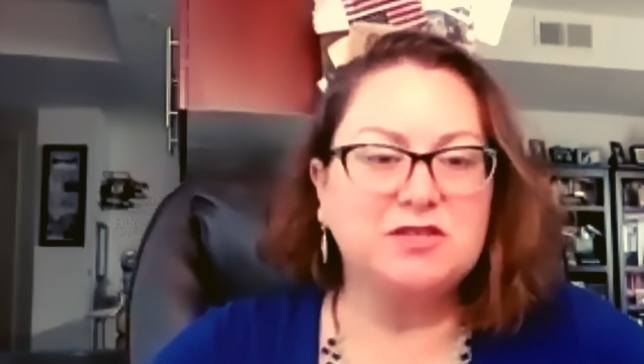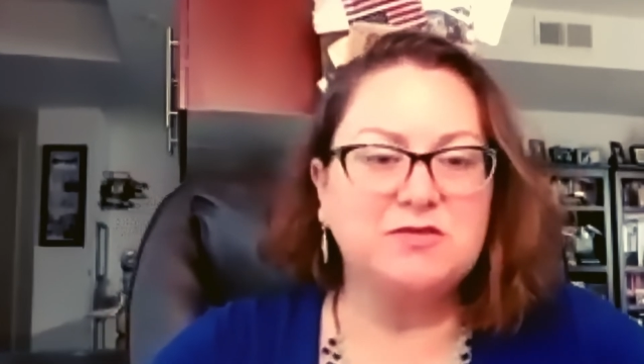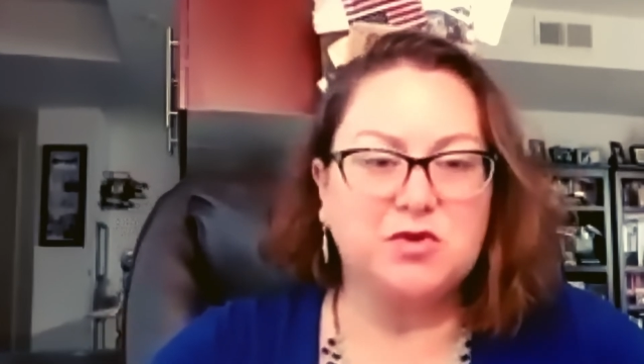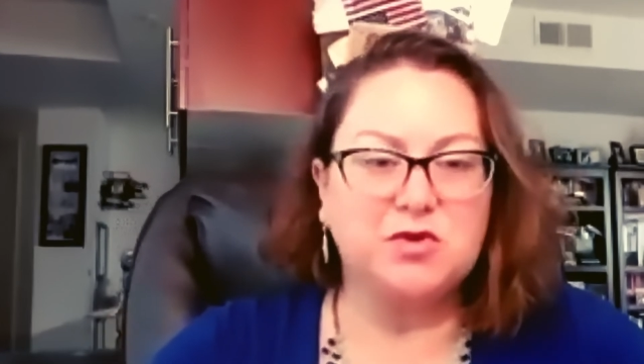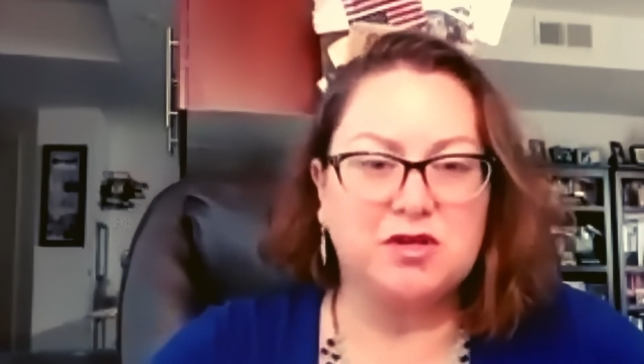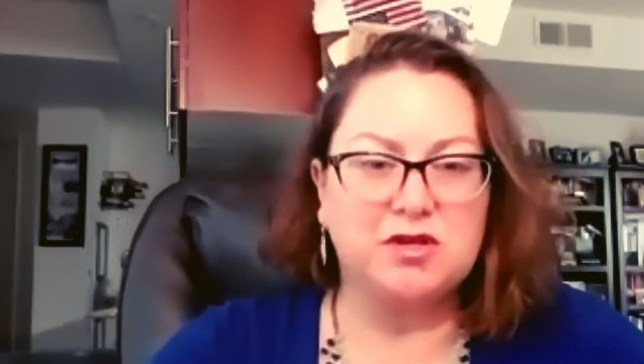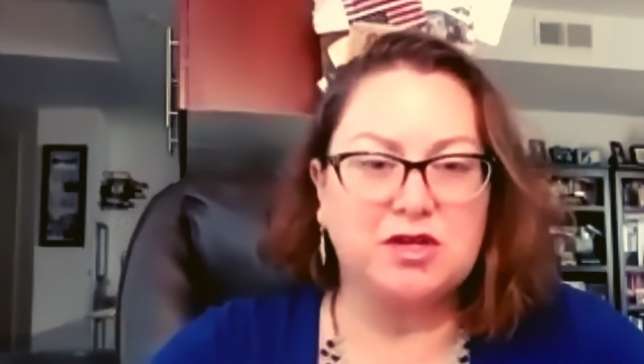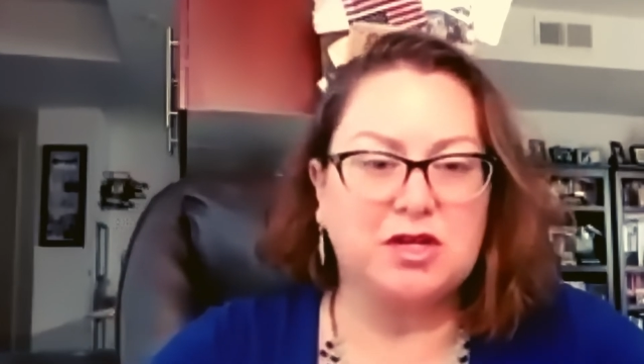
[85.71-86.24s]

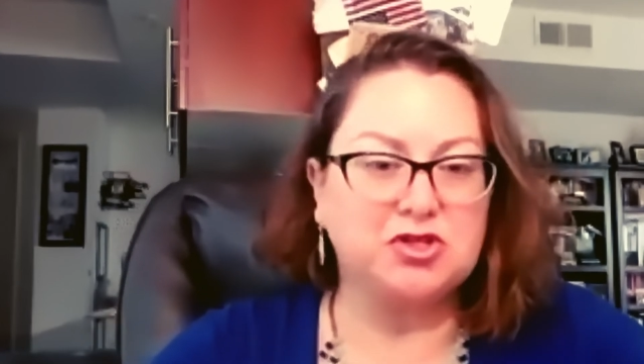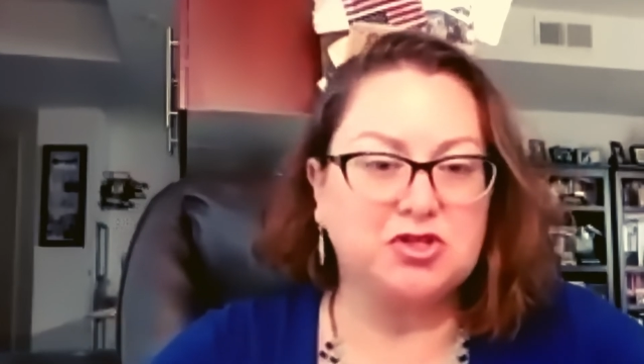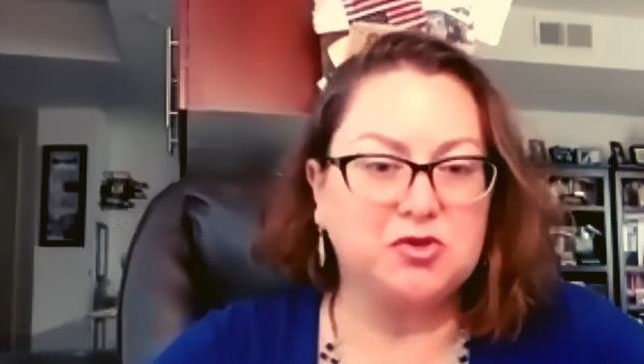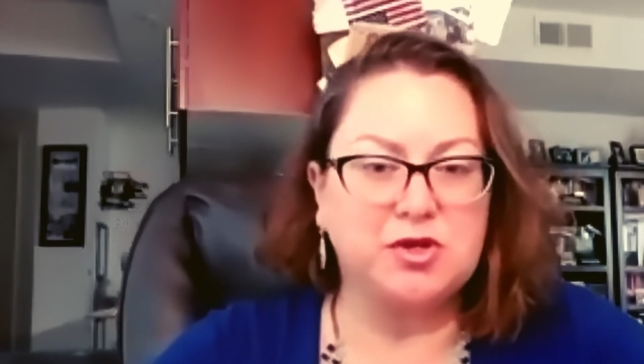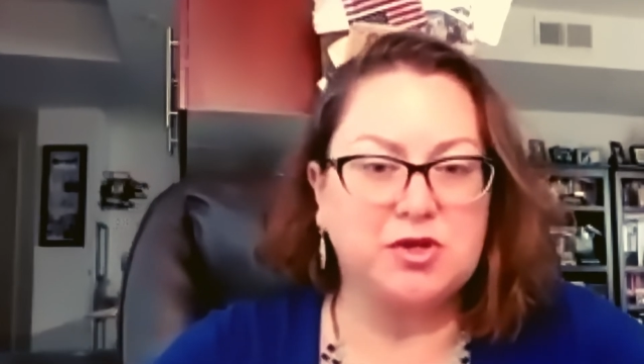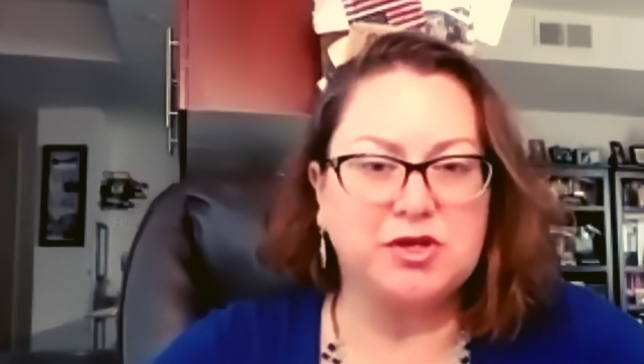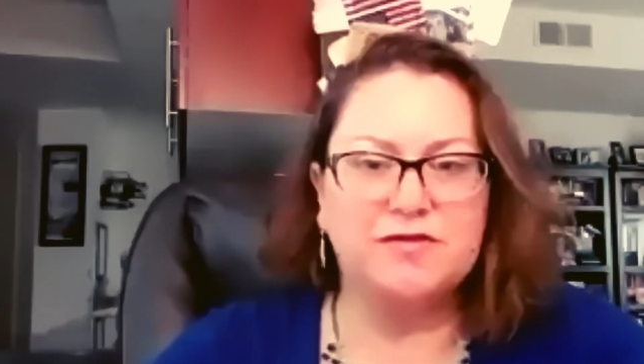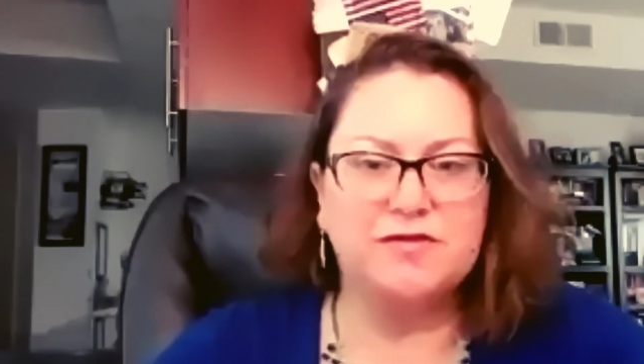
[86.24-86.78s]
for a
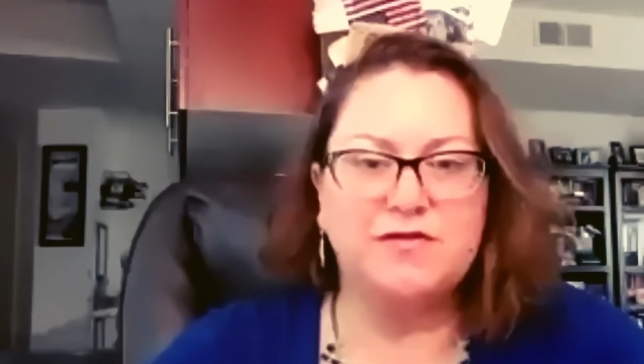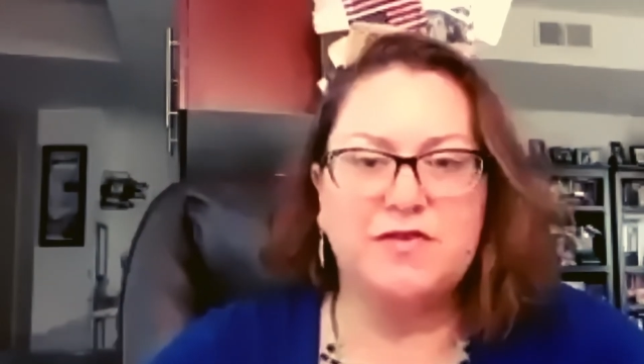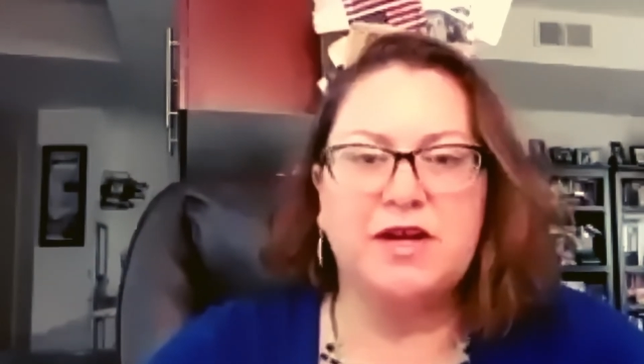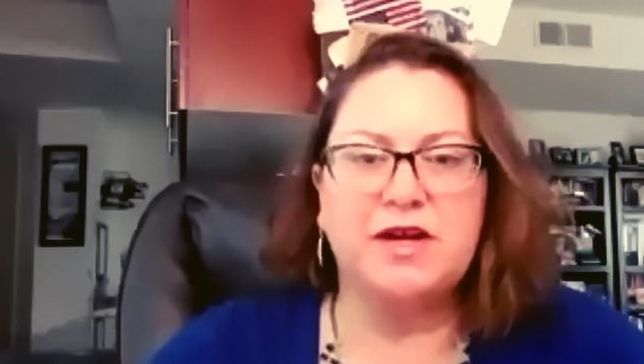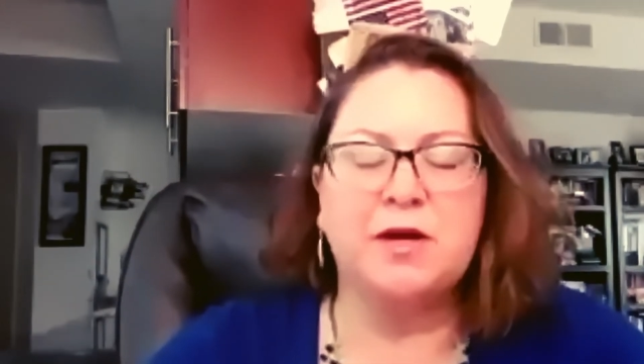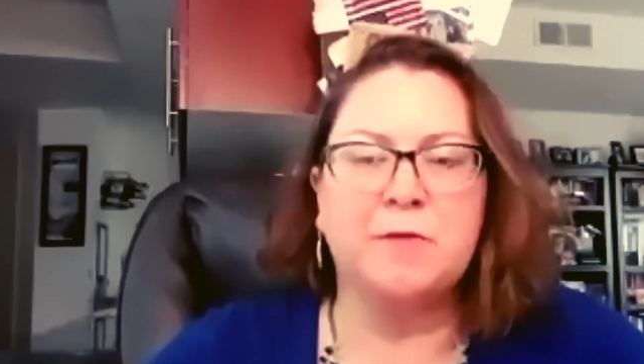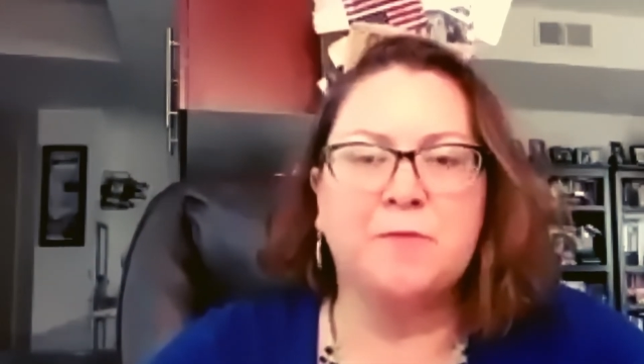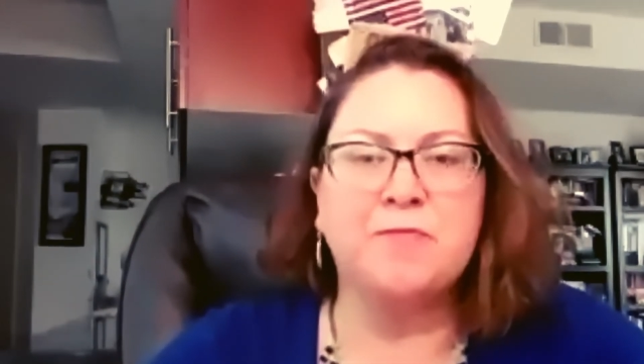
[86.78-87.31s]
shorter
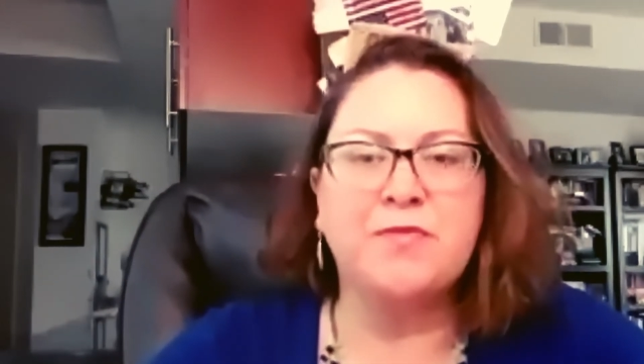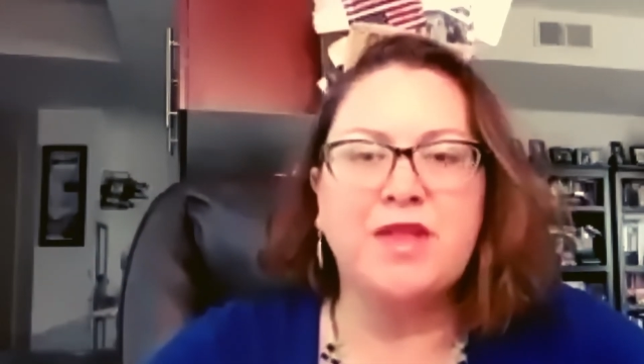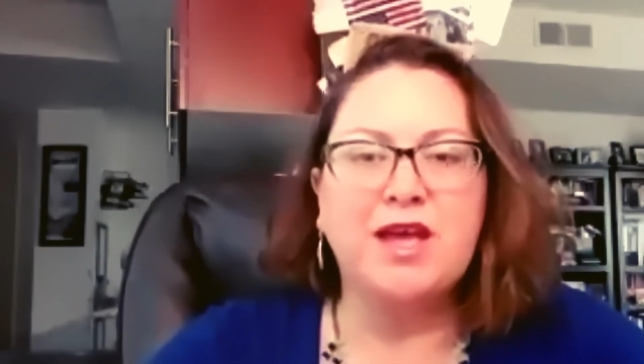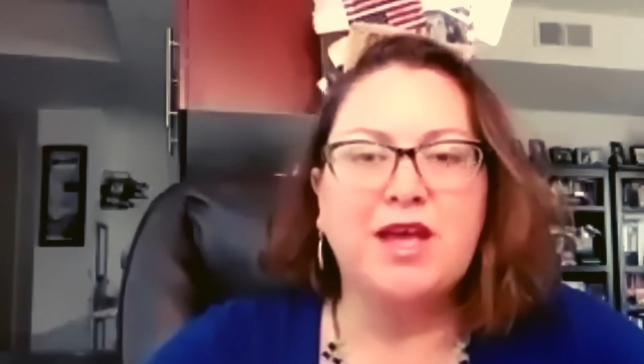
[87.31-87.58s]
film